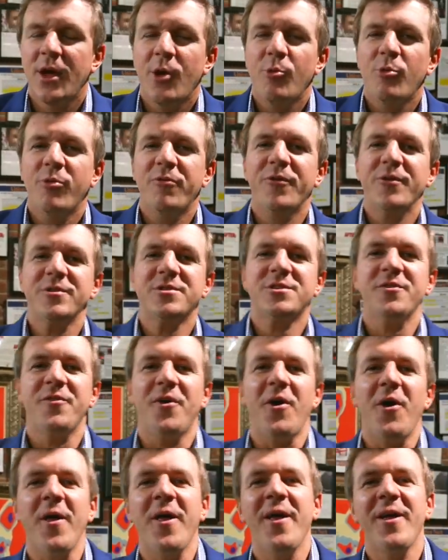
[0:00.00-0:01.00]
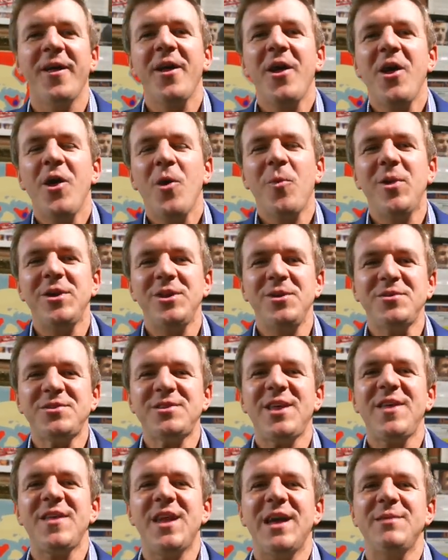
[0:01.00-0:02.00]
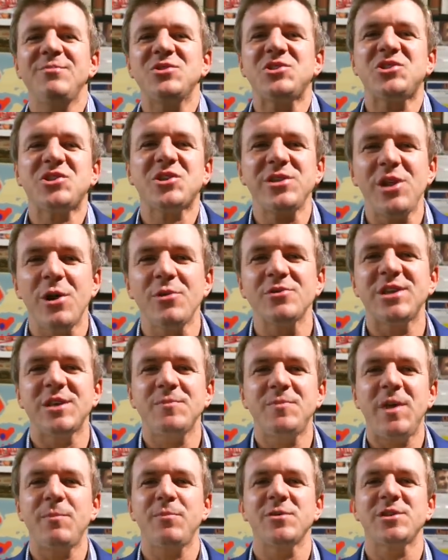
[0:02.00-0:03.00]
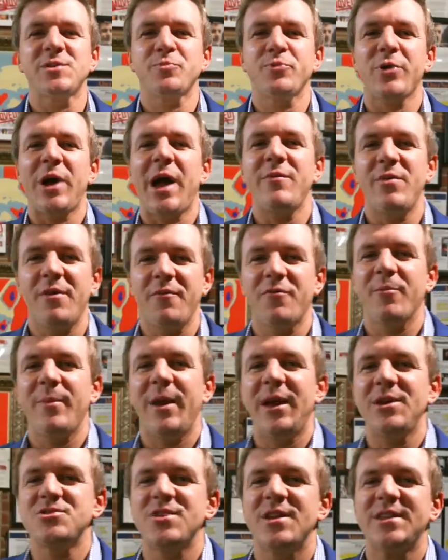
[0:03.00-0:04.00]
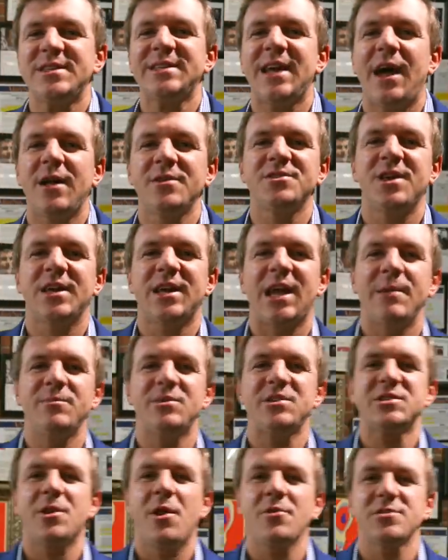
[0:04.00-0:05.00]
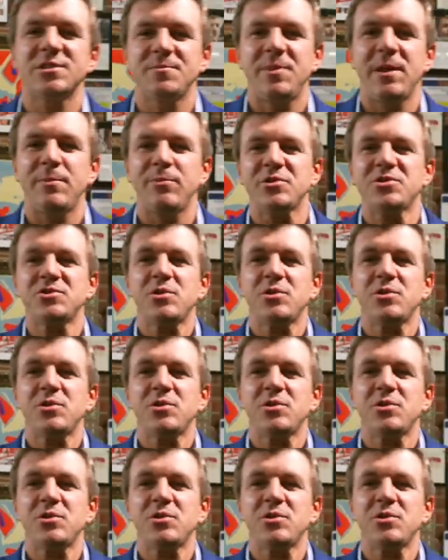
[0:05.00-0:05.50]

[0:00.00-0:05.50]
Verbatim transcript: Well, first of all, when you say that I'm disclosing people's private information, it sounds like I'm disclosing people's